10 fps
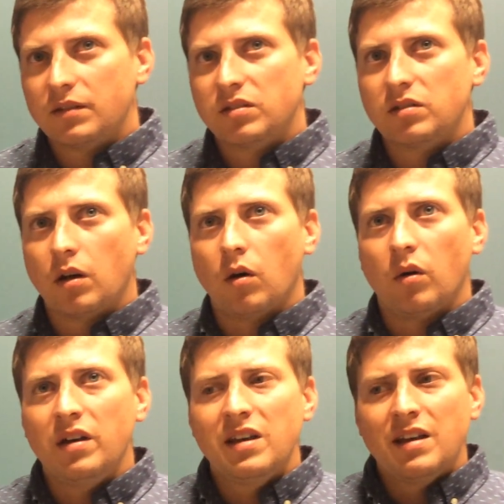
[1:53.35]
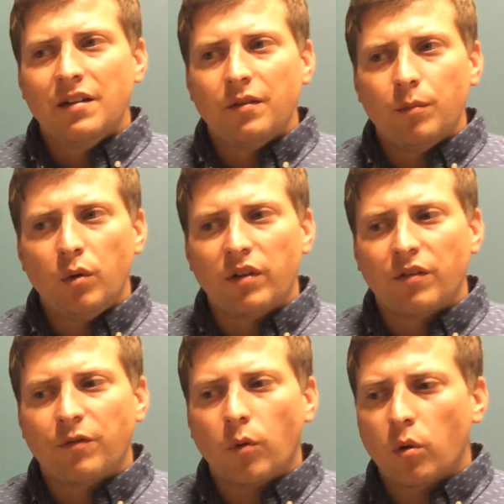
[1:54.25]
So moving
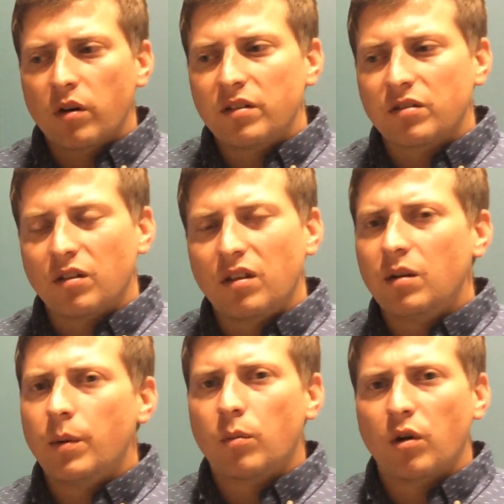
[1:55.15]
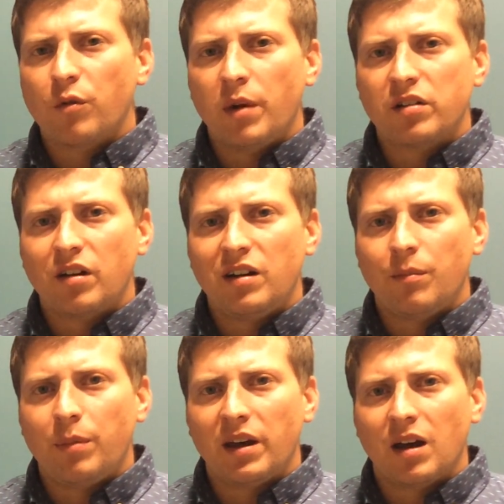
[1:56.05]
forward, there's a little bit more information I need to
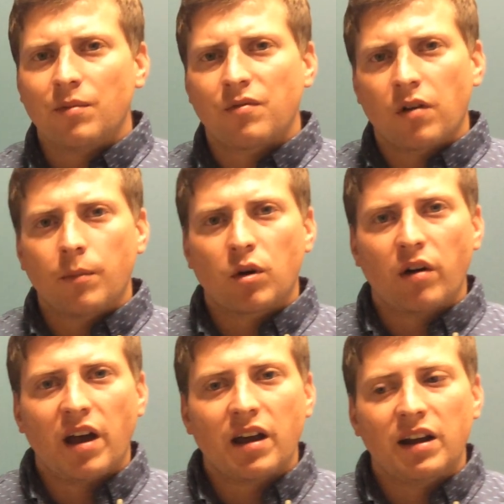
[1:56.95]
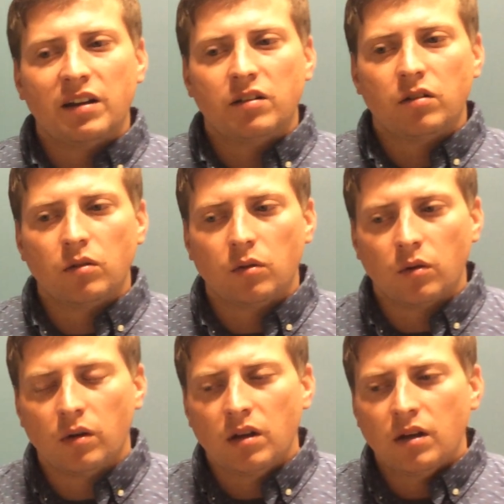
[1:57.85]
pick up from Crag. I need
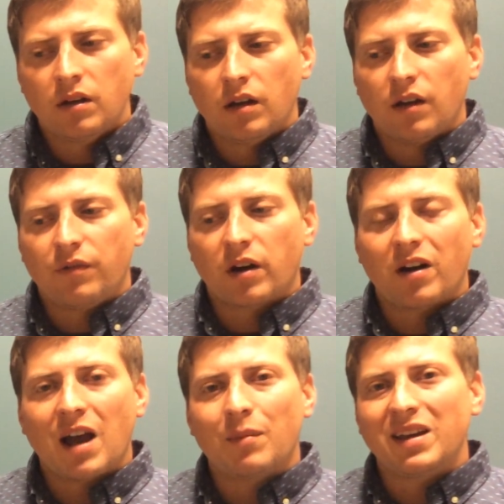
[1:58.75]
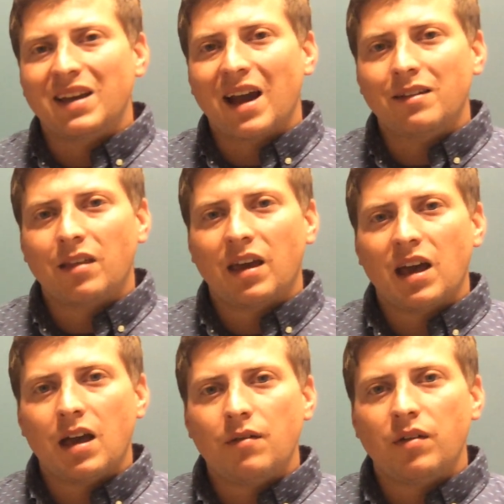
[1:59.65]
to figure out how many guides they
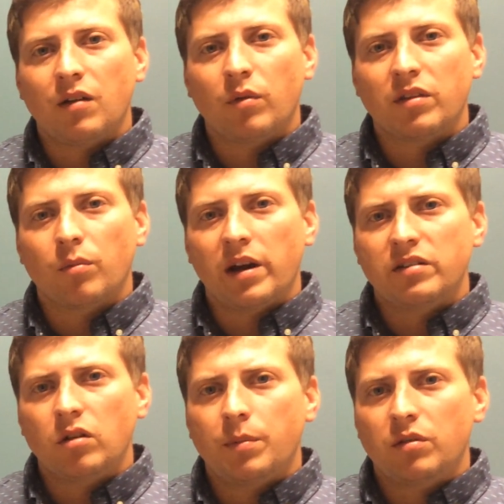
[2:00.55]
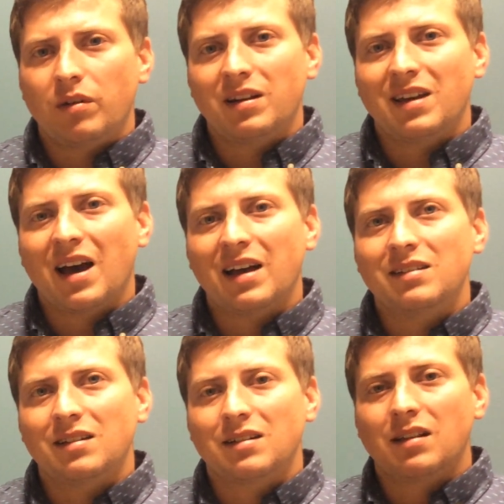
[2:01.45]
have and what the ratio between guides
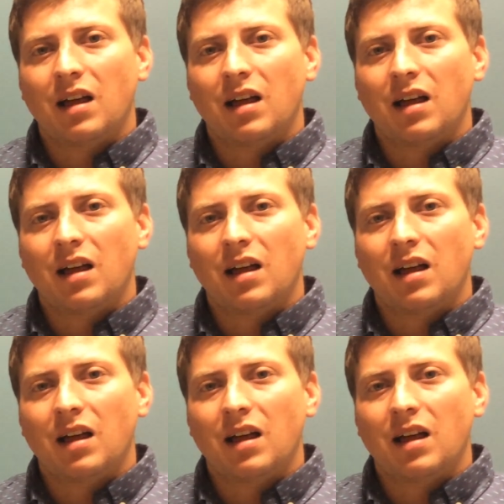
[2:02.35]
and